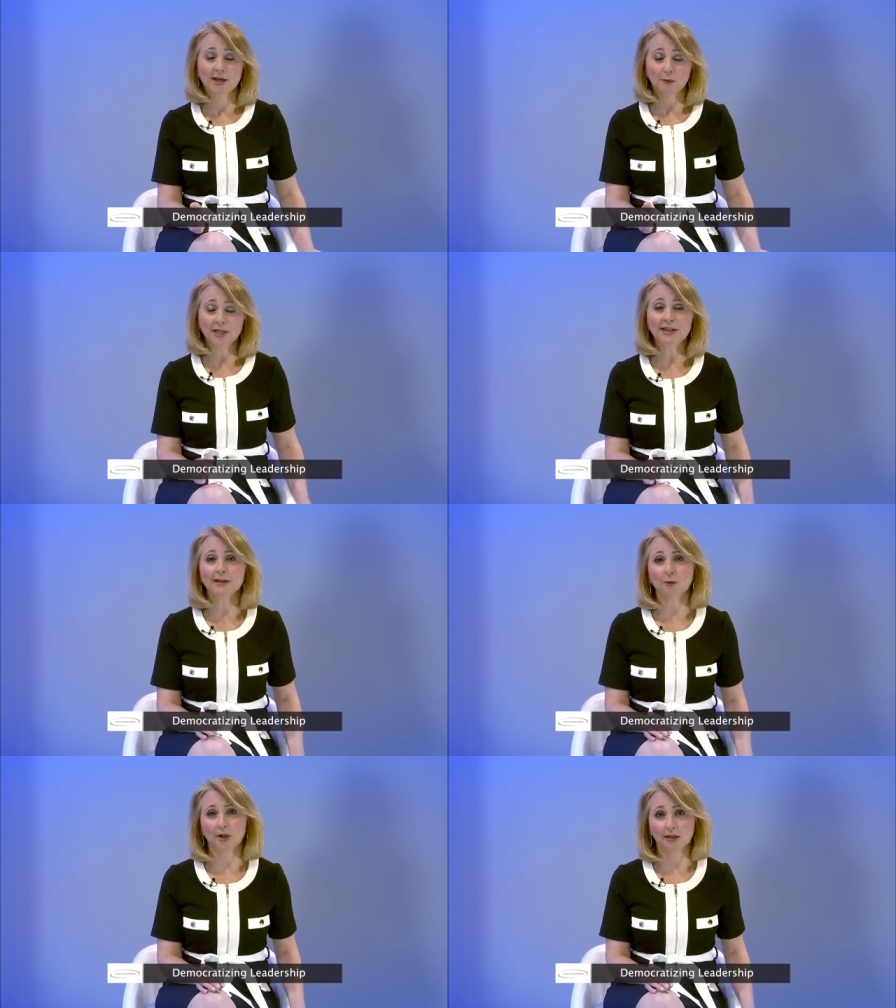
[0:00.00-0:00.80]
we
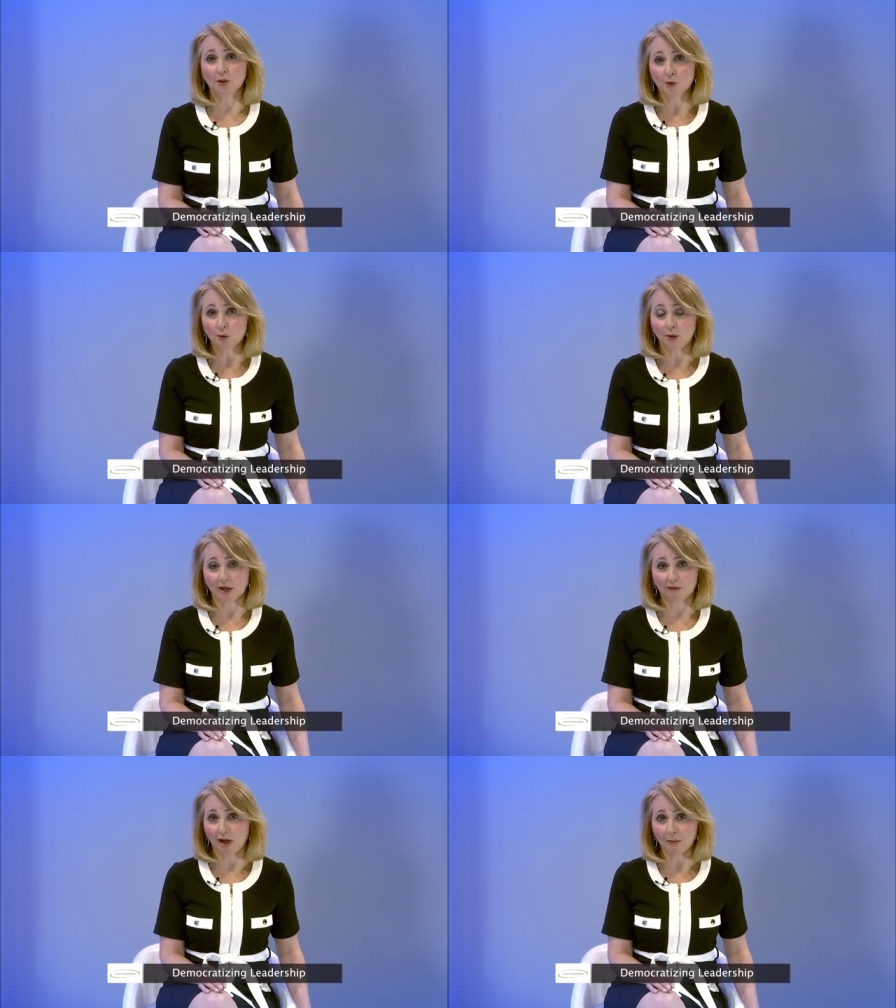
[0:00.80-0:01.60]
need a, new
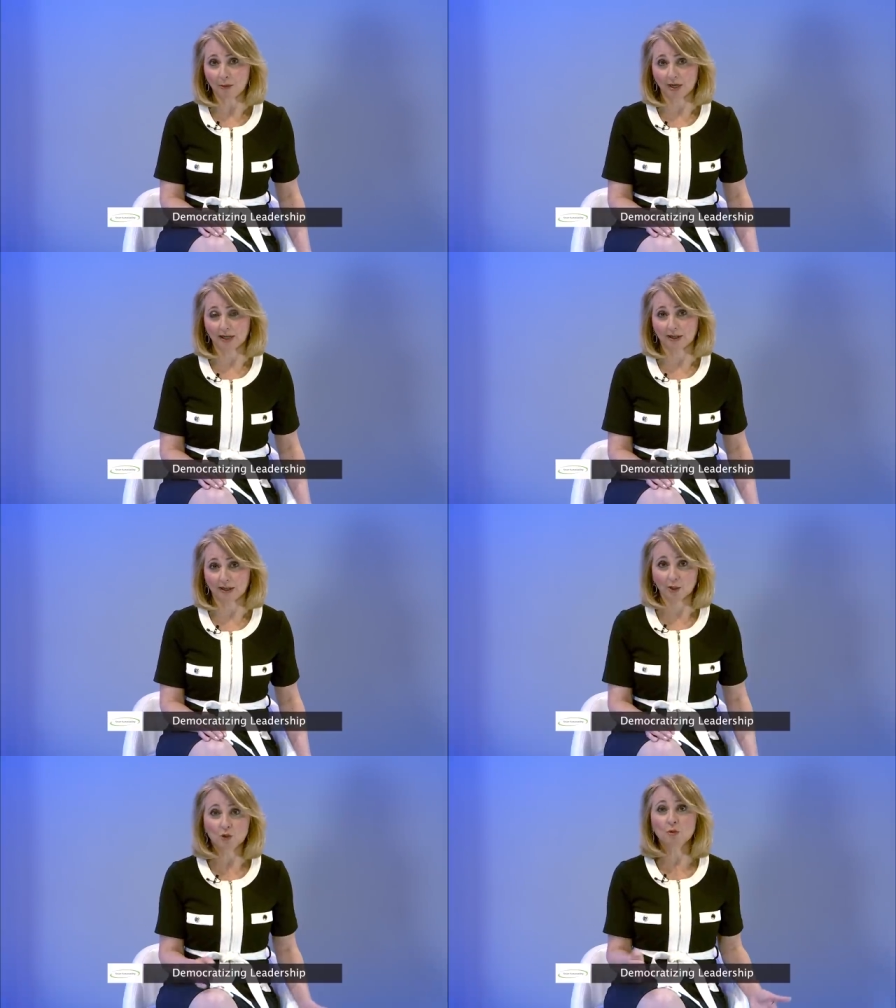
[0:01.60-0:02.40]
way of operating,
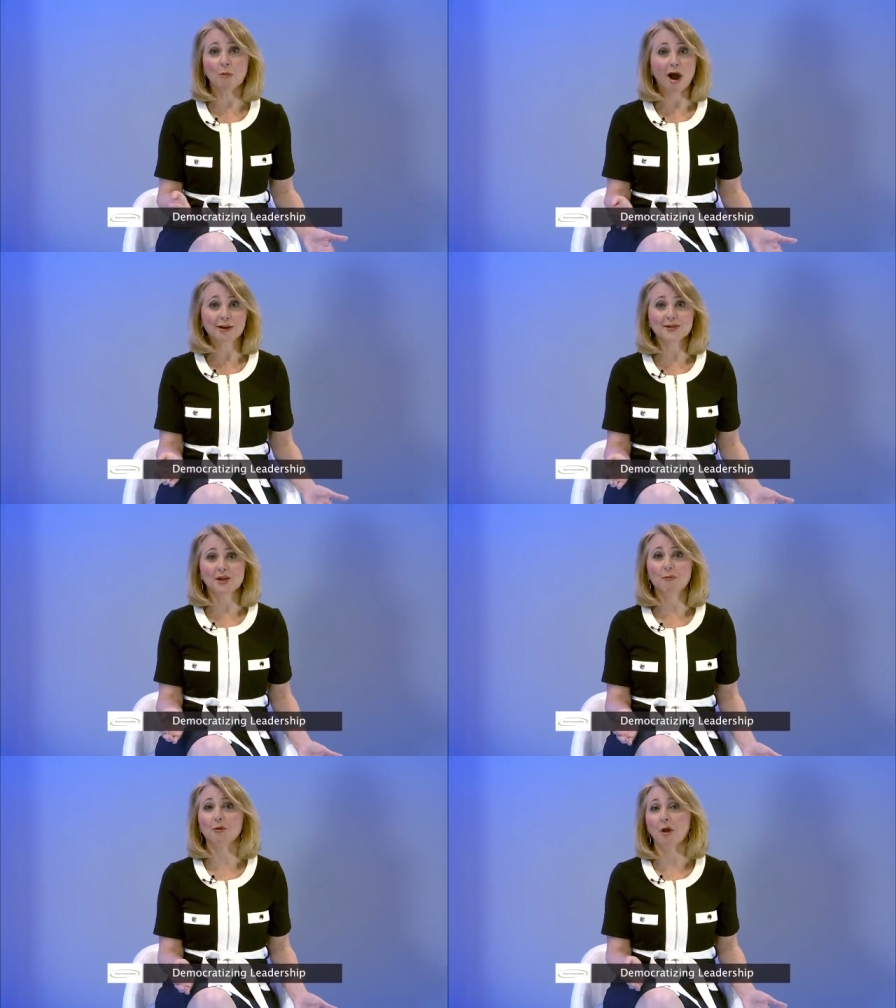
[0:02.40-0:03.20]
a new modus
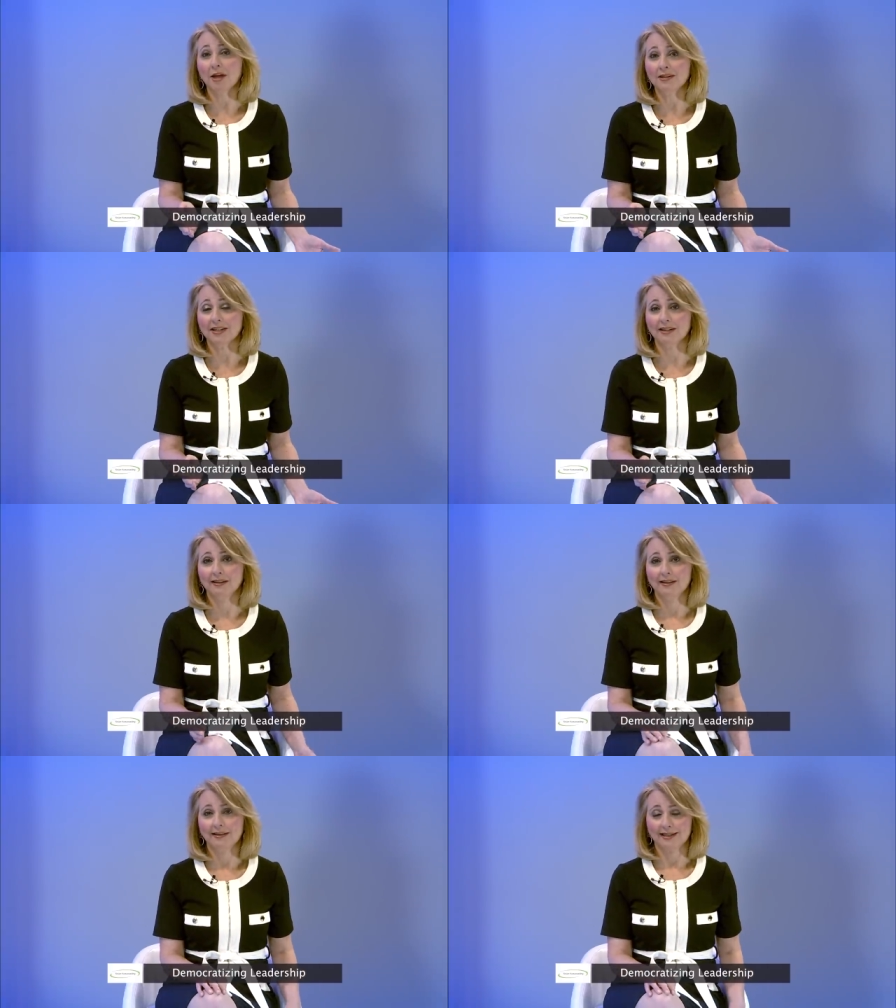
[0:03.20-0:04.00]
operandi
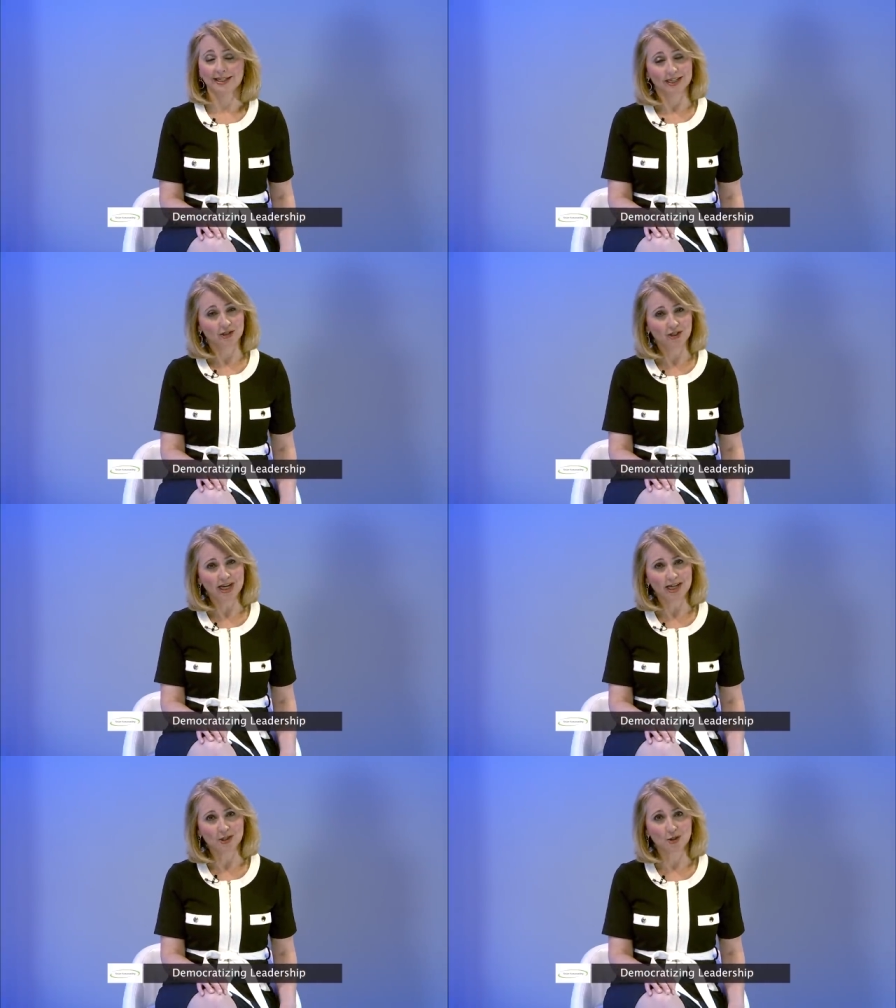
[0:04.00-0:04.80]
that can
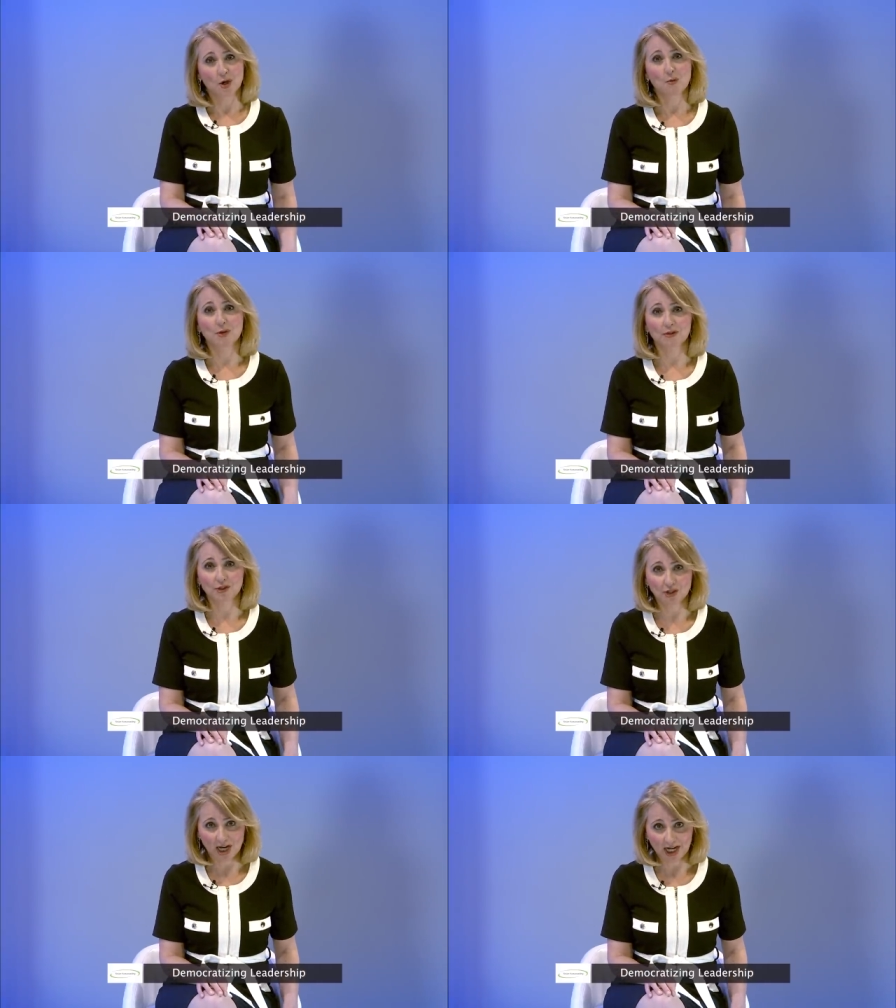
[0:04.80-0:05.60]
change with
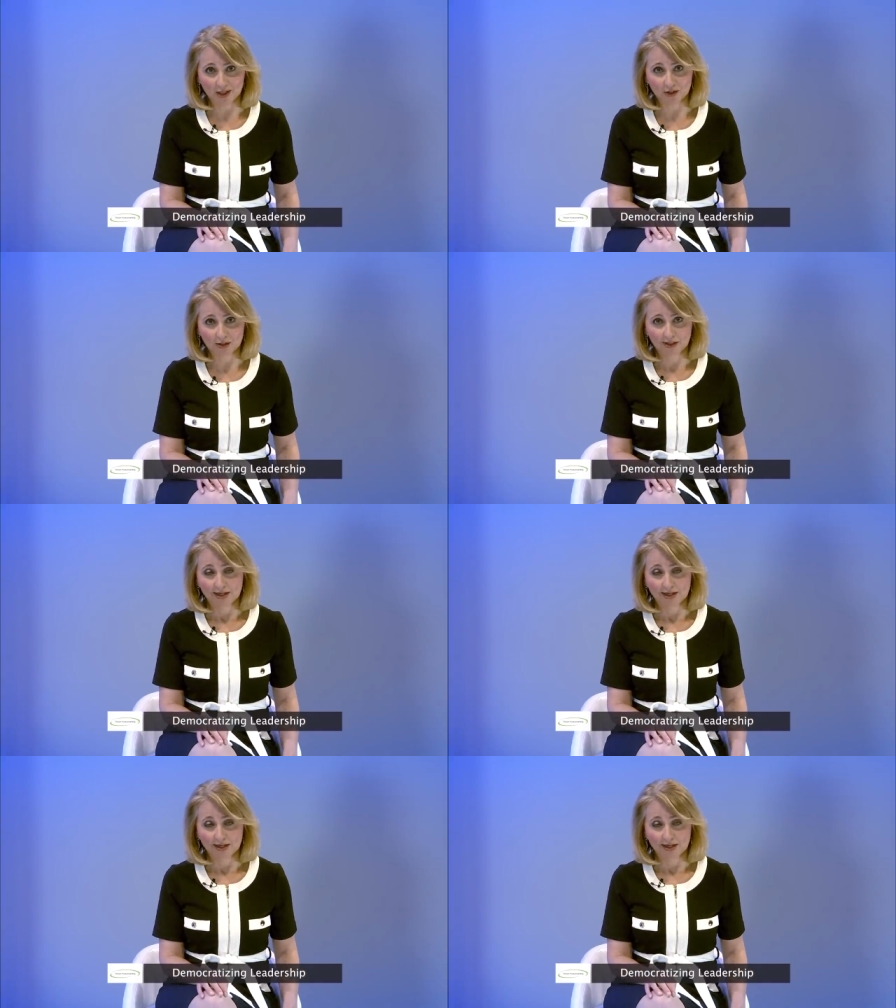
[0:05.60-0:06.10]
change.